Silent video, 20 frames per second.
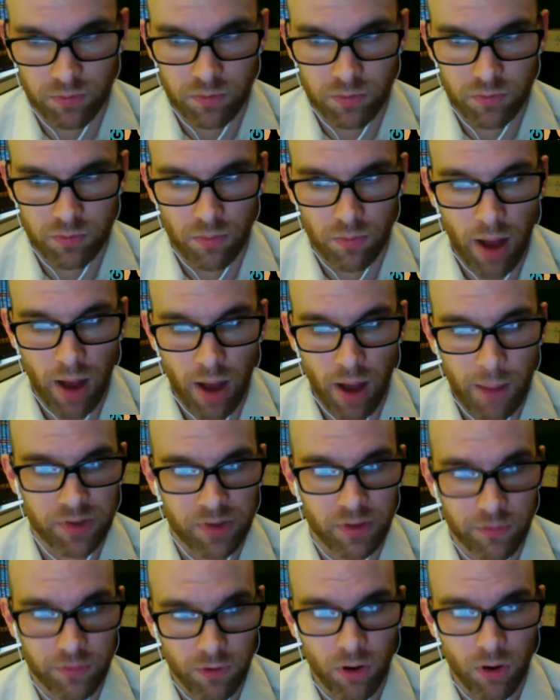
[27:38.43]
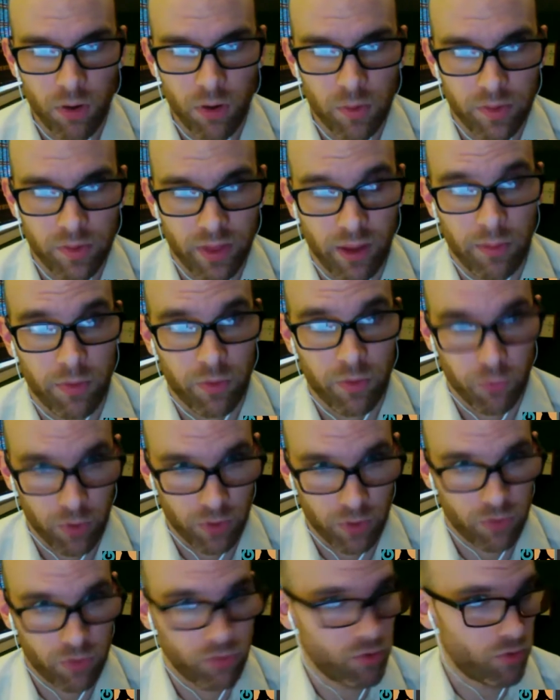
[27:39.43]
mops the floor with them
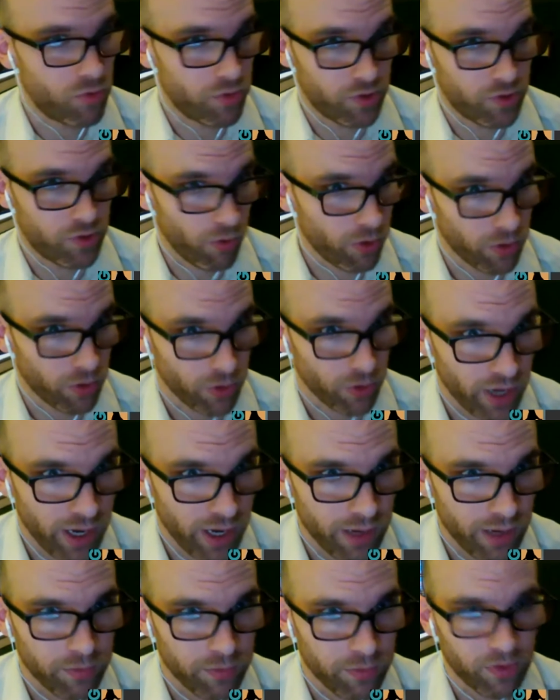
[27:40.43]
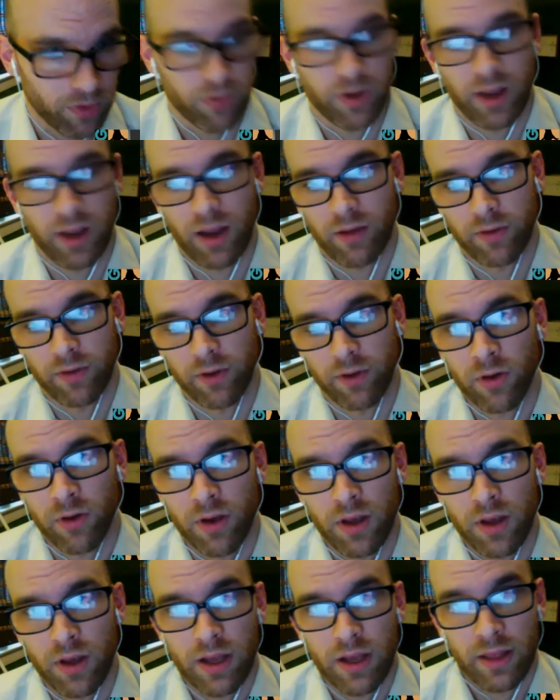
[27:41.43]
through rhetorical games or what have you,
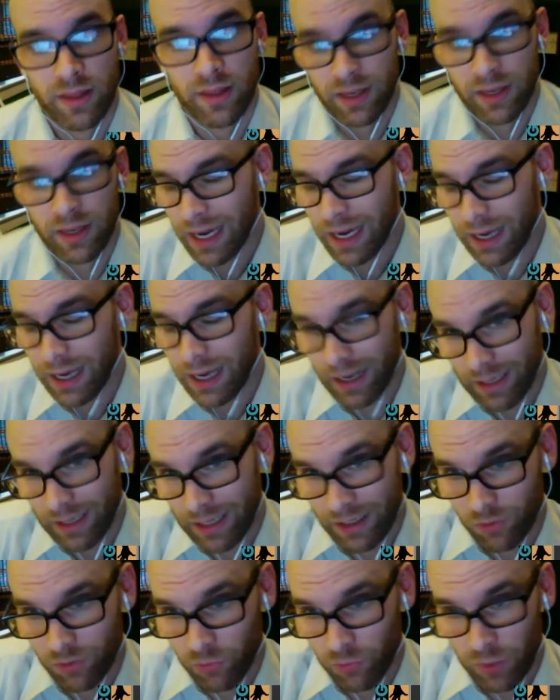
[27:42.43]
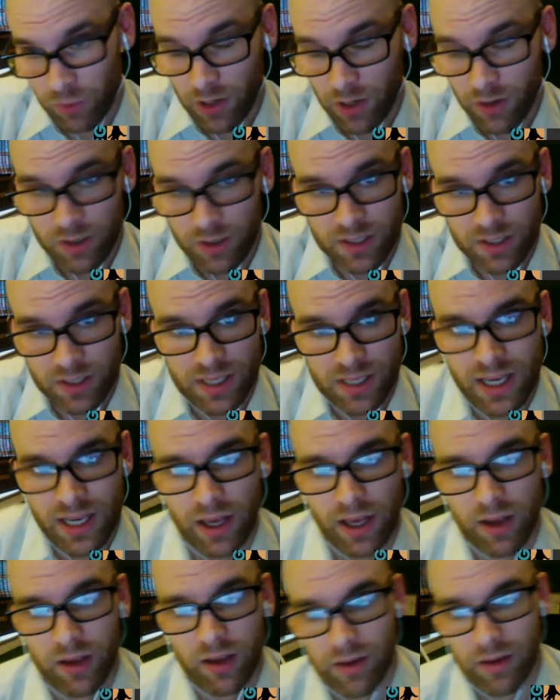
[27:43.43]
then yeah, we look
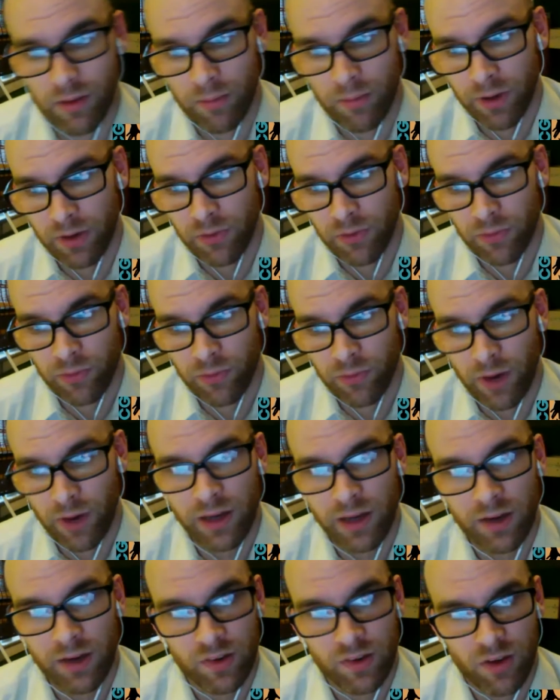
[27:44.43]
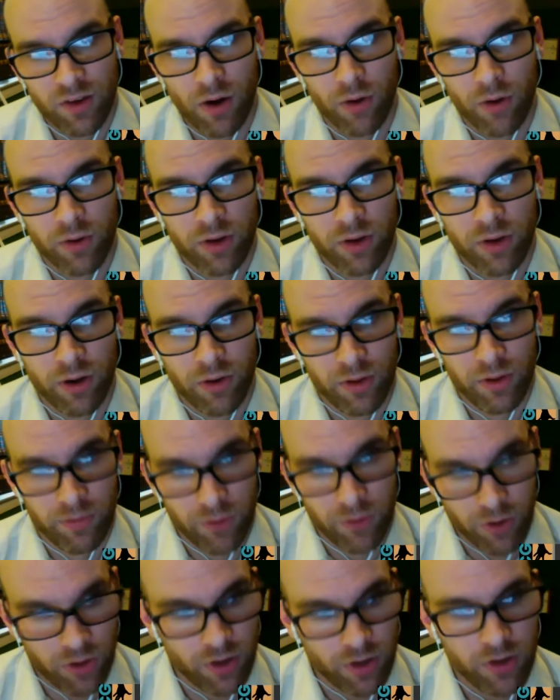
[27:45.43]
silly, but rightly so. You know, if
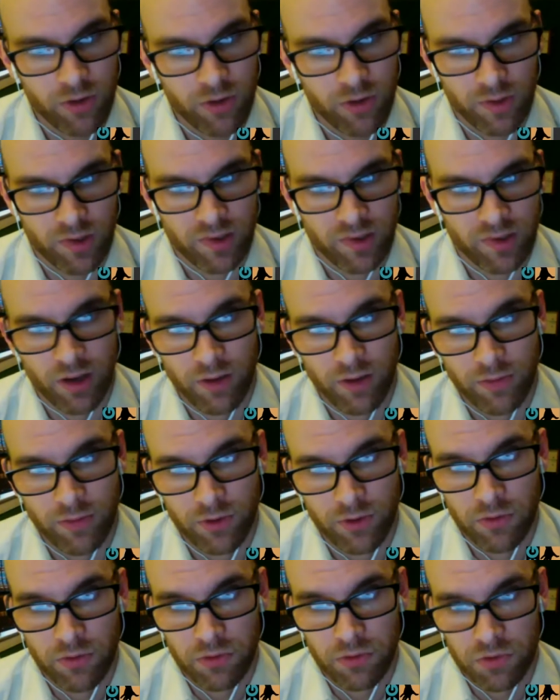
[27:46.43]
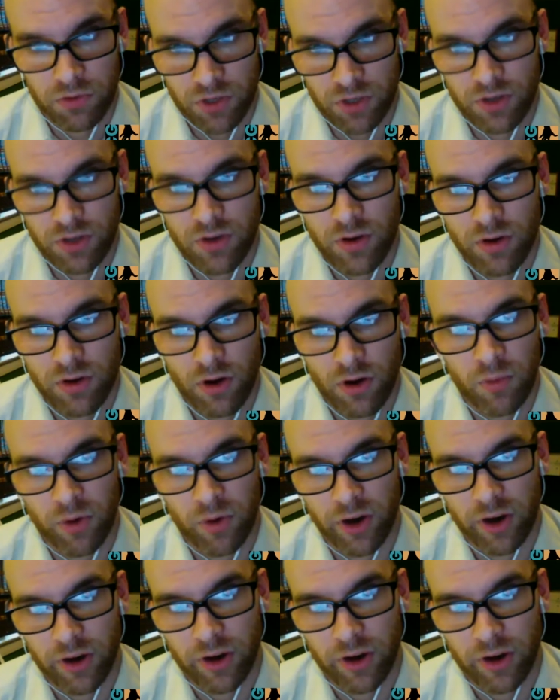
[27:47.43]
you're going to do this stuff, you should do your homework.